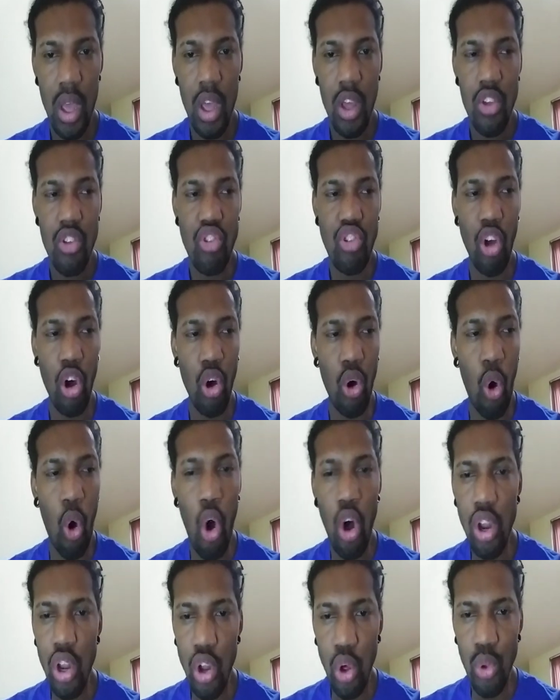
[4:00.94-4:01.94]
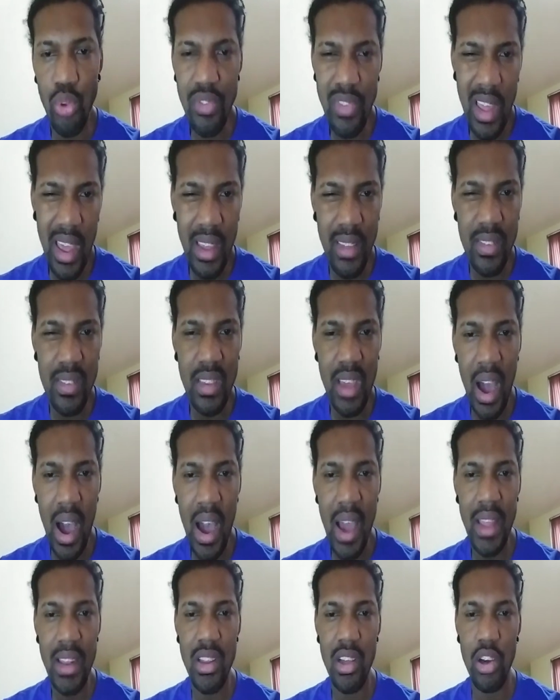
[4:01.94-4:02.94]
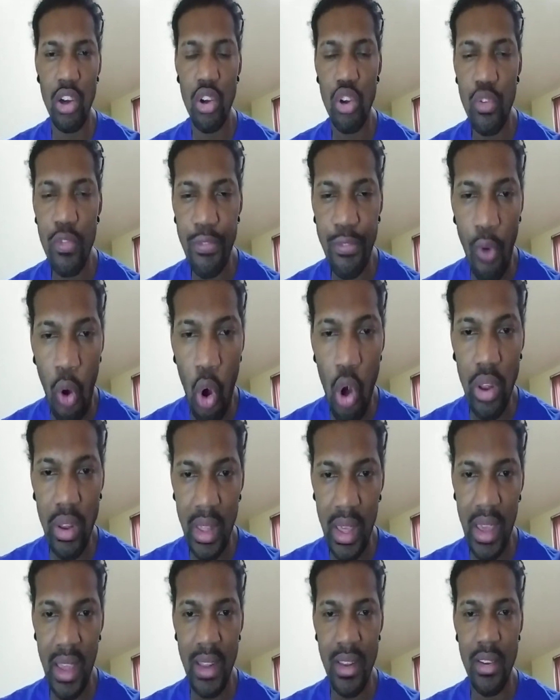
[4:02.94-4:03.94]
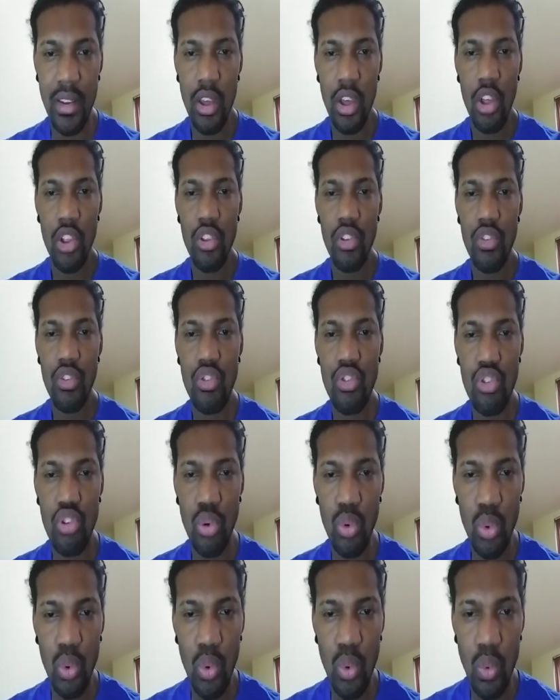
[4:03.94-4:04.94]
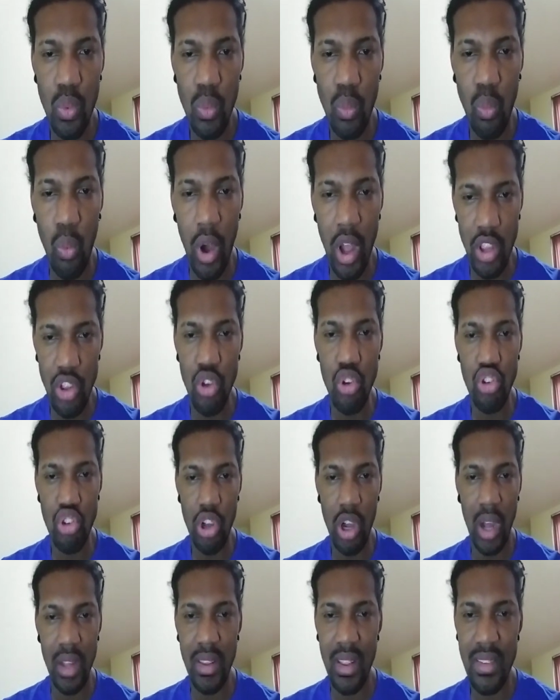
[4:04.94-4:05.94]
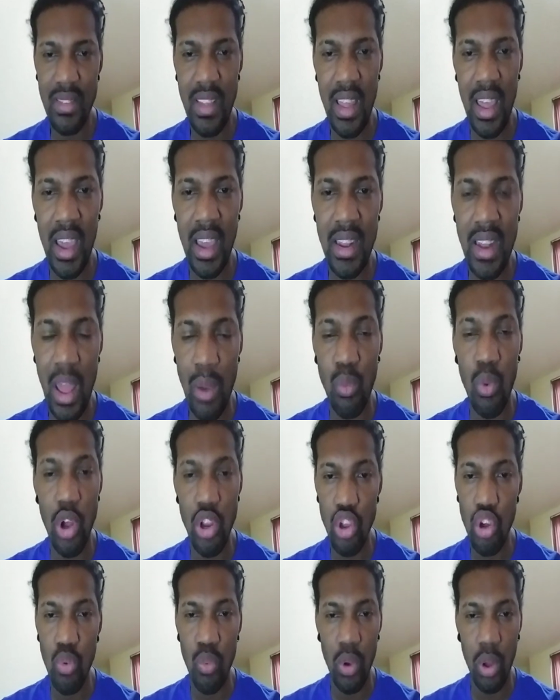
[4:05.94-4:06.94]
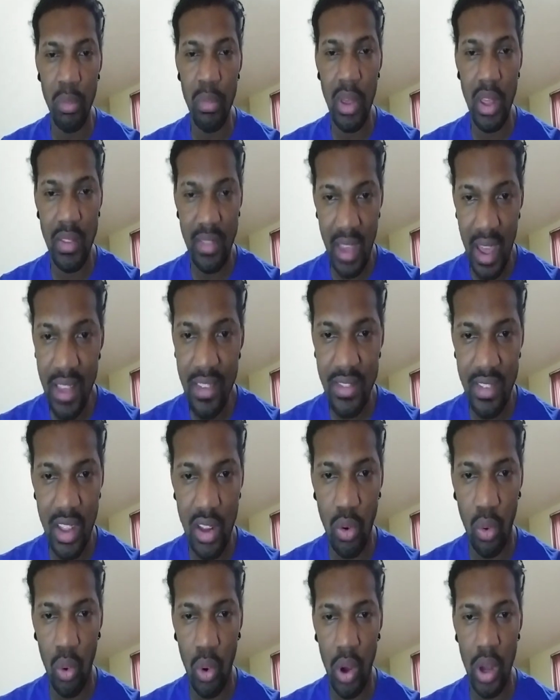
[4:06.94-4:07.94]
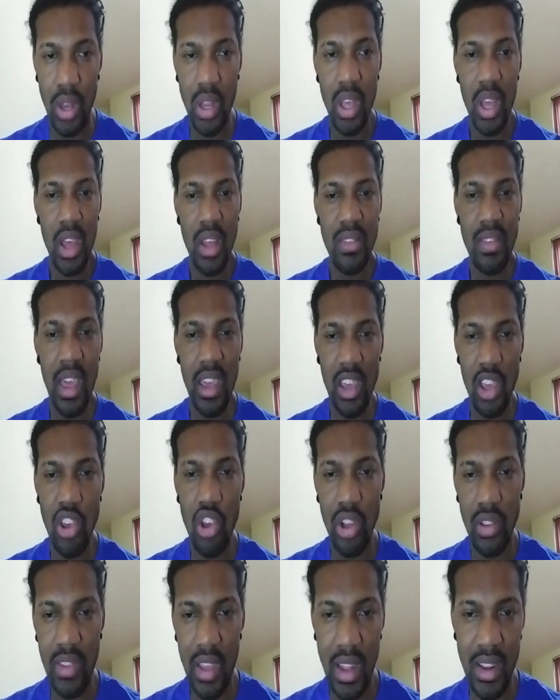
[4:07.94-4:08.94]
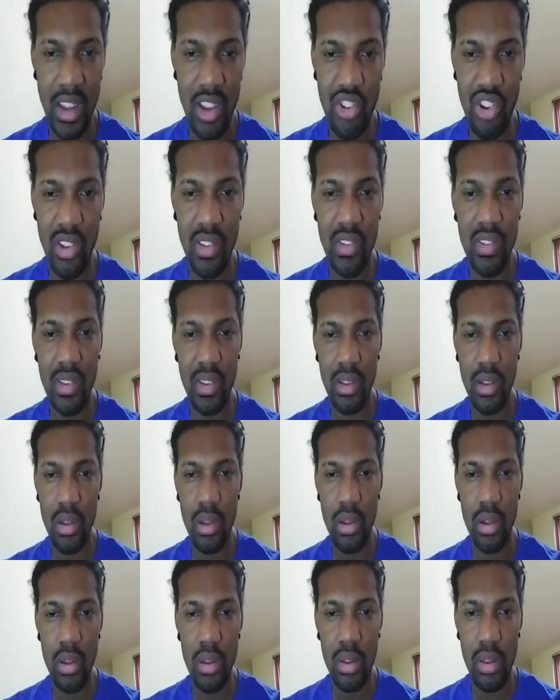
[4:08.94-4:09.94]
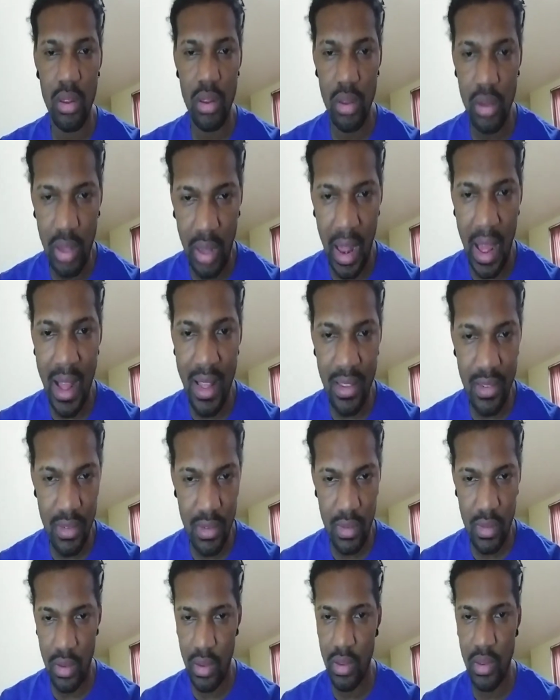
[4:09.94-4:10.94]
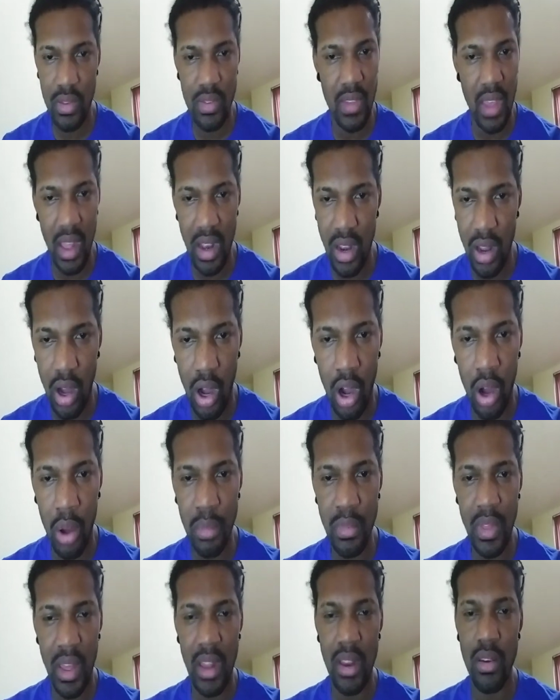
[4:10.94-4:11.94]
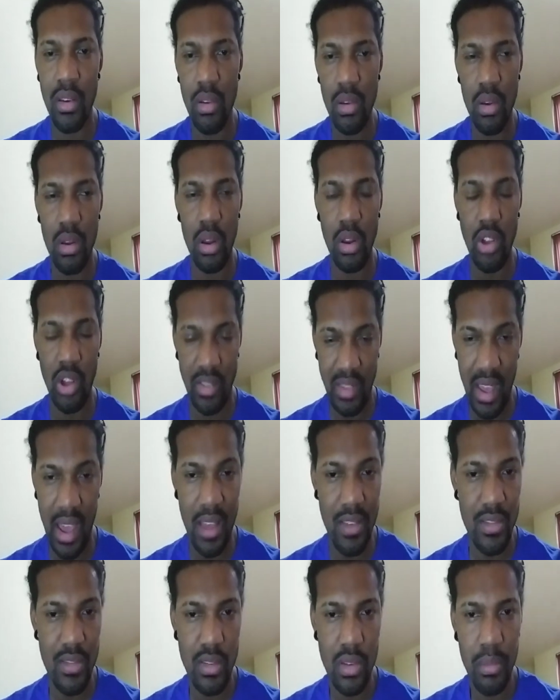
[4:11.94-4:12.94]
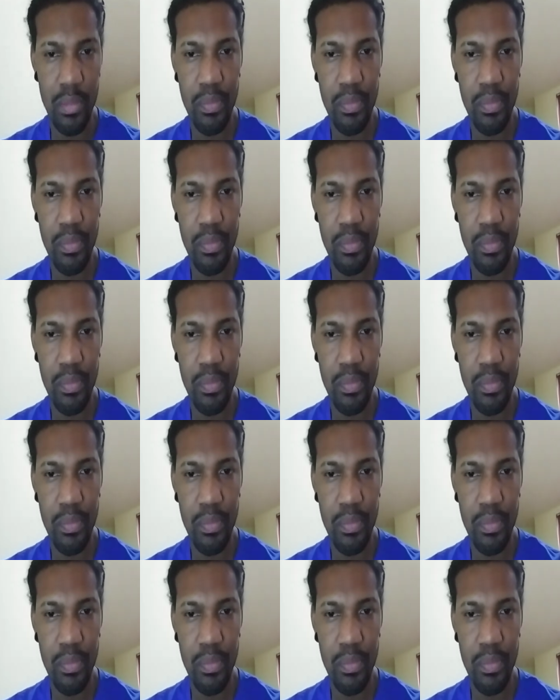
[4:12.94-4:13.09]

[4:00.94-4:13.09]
So all of those things kind of fall in to what you should understand and what you will be tested on taking your technician's classes and then your test.